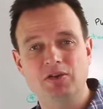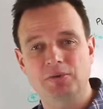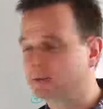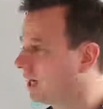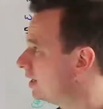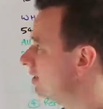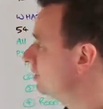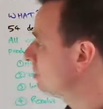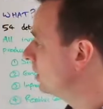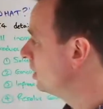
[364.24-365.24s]
your
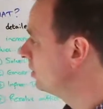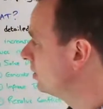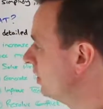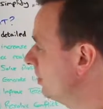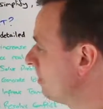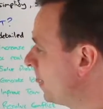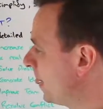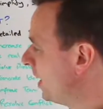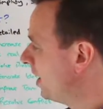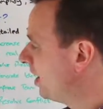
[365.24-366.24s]
objectives, because
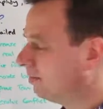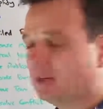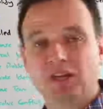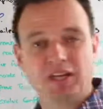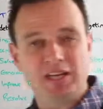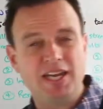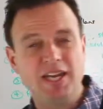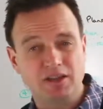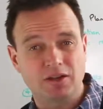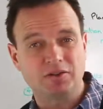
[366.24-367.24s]
you're going to
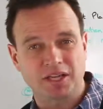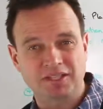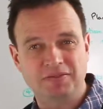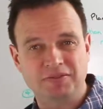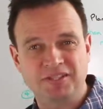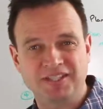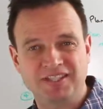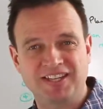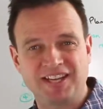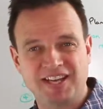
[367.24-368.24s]
need those activities
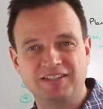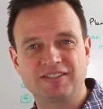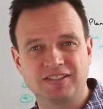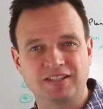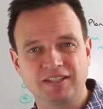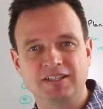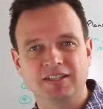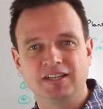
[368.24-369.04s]
at the end to